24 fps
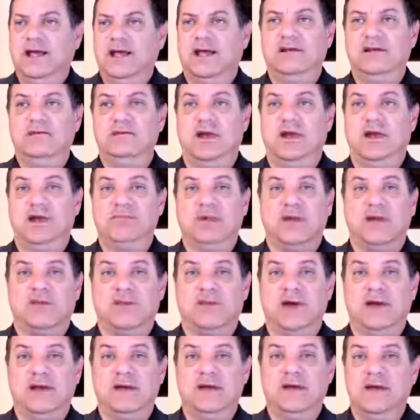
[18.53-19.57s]
And by
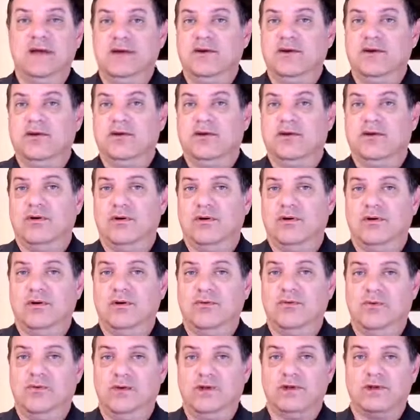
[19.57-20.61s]
the way,
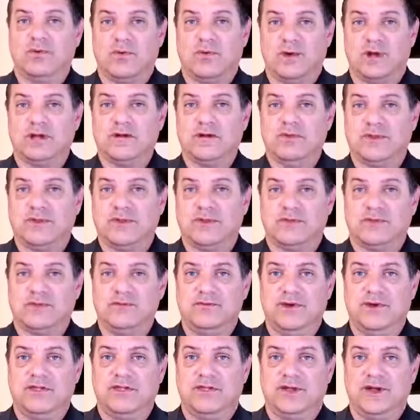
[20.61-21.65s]
when you're working
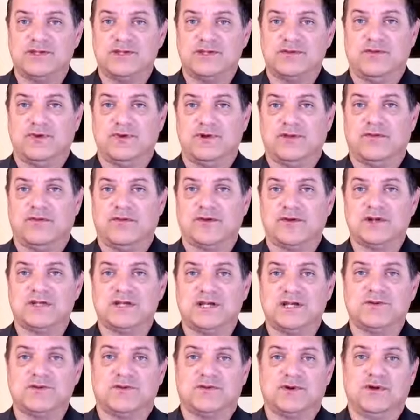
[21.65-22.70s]
with us, one of the first
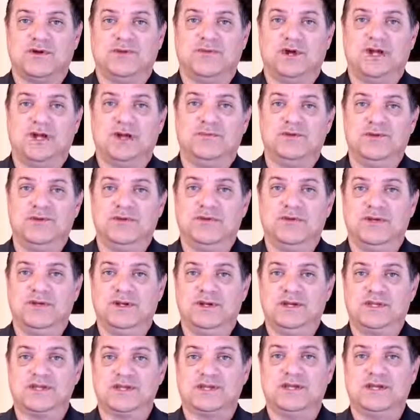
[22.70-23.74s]
things we're going to wind up
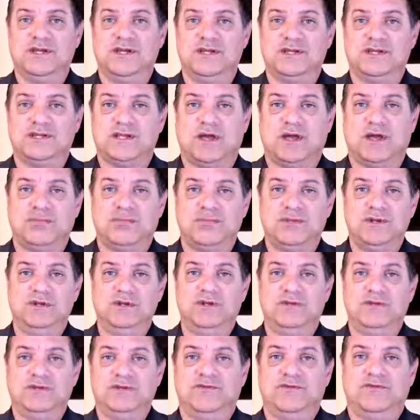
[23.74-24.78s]
doing is
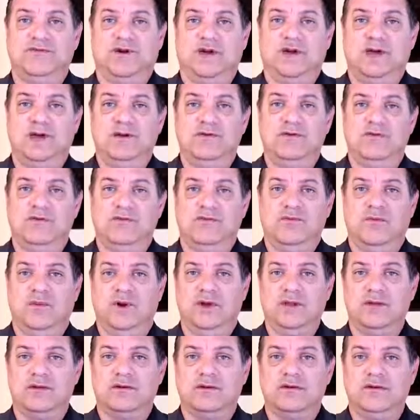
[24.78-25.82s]
helping you define
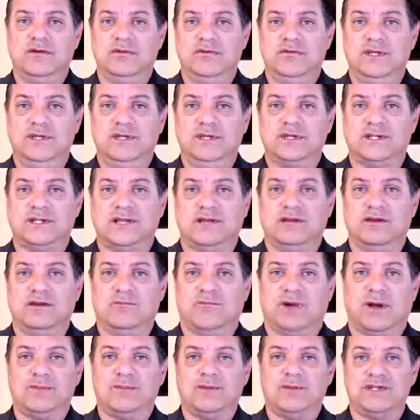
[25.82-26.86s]
what your unique selling
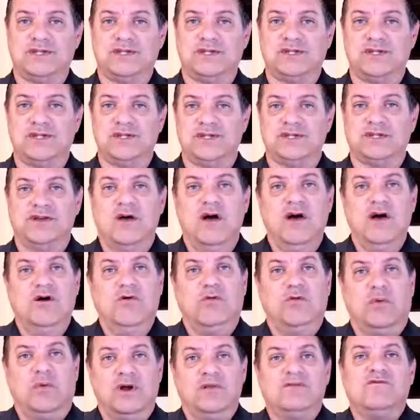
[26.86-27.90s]
proposition is.
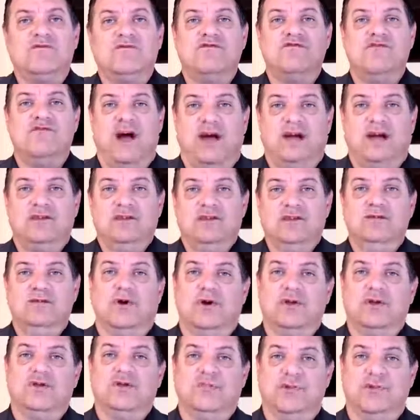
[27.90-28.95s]
What value
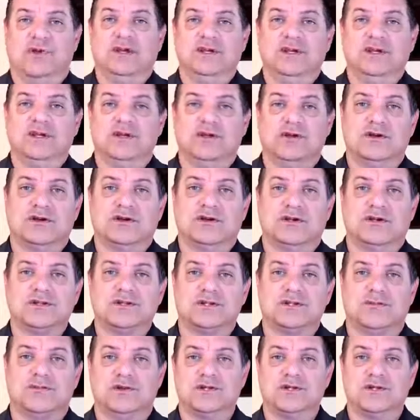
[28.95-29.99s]
are you bringing to your
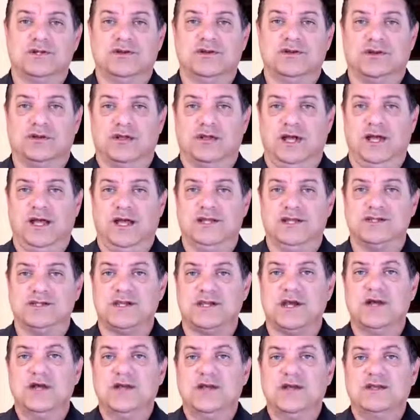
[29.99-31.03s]
customers and your
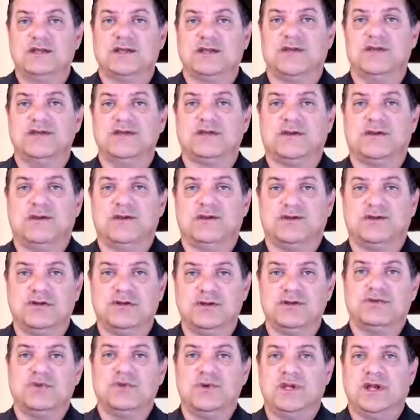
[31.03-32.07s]
clients? Because as
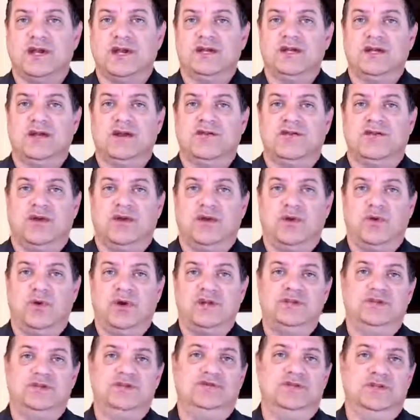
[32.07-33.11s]
soon as we can identify
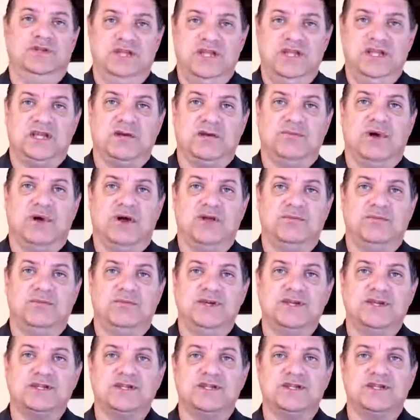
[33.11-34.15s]
what is unique about your
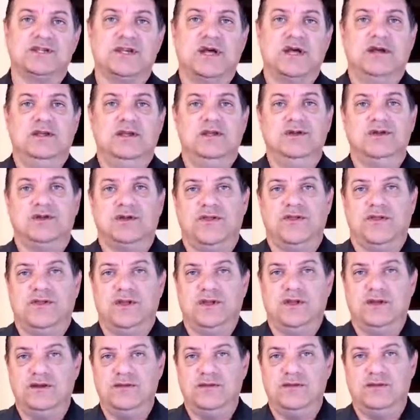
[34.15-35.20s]
business, you can
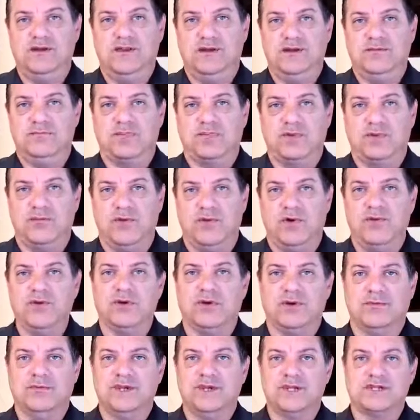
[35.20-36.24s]
then
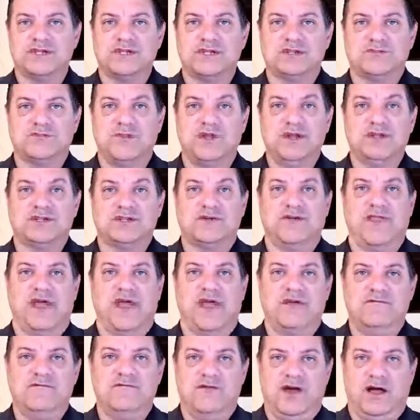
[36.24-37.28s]
promote your business based on
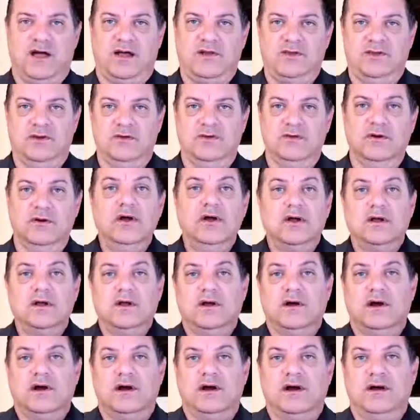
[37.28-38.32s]
that value.
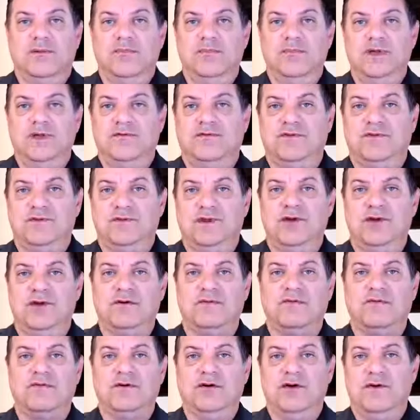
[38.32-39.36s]

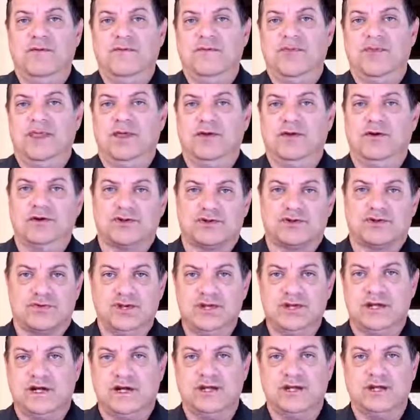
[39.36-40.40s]
If you're a
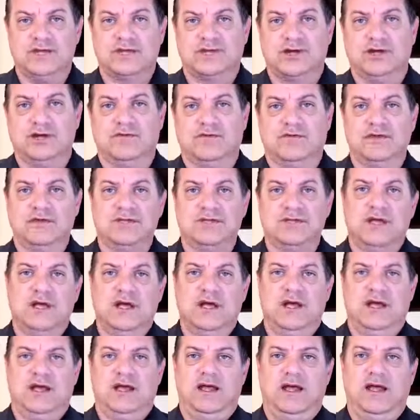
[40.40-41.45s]
tree cutting service
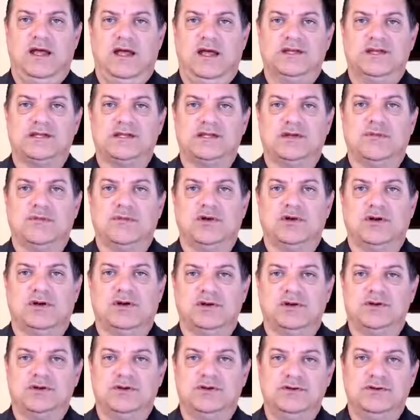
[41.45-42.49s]
and someone
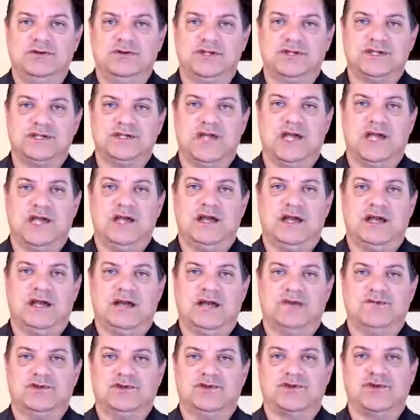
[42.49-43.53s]
calls you and says, hey, I
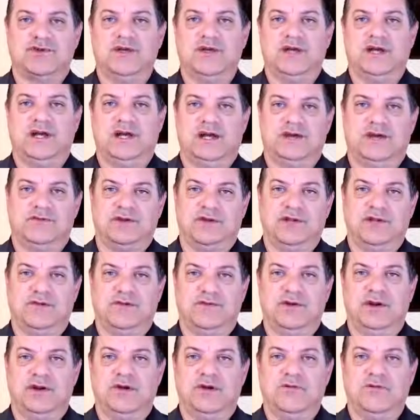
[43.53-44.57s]
have a tree I have to
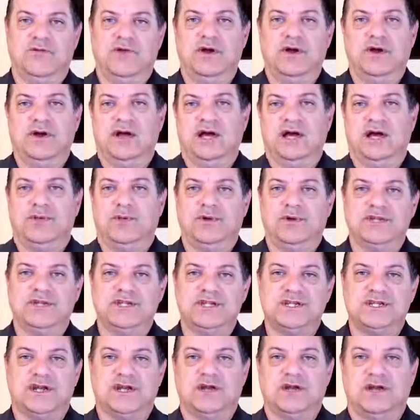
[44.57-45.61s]
get rid of, how
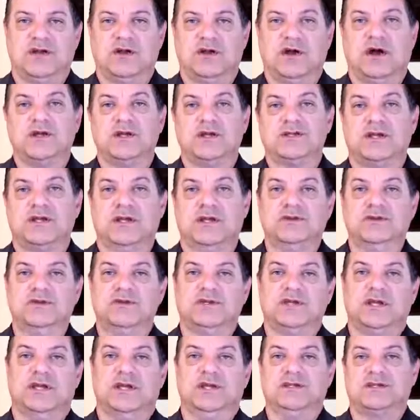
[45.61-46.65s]
much is that going to cost? And
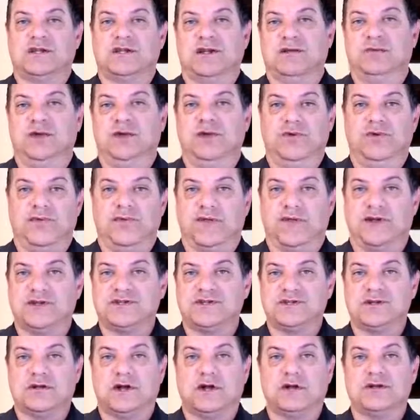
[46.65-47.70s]
you say it's going to be
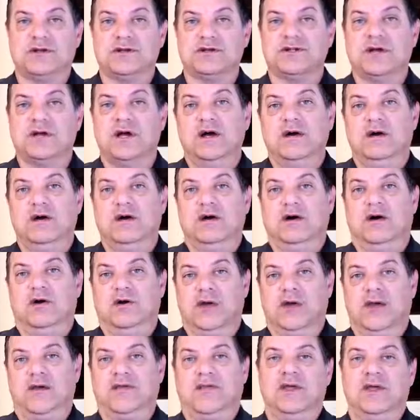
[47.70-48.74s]
$1,000.
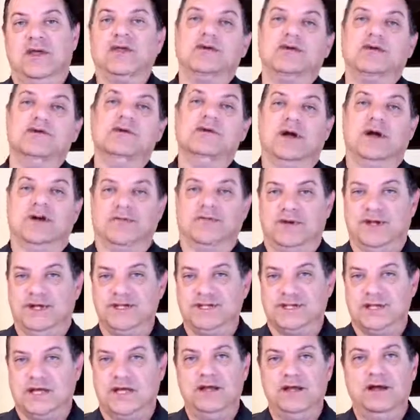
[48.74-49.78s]
Okay, thank you. Have a
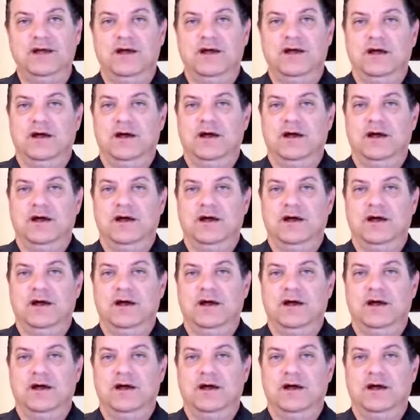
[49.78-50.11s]
nice day.